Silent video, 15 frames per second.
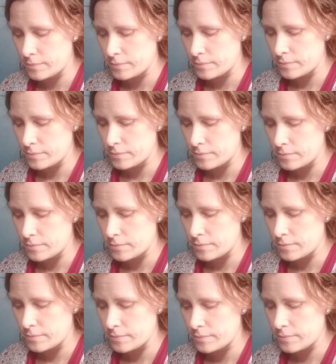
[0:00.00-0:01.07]

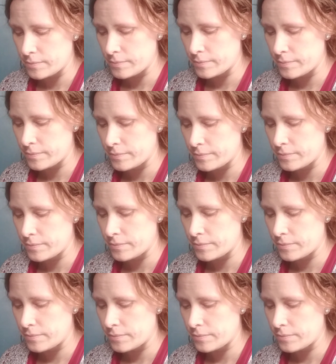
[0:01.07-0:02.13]

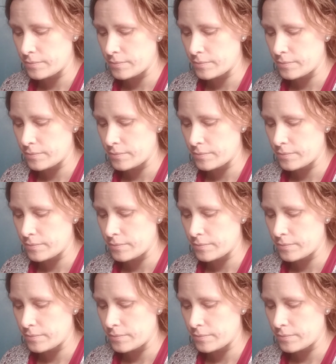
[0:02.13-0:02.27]
No one is speaking in this clip.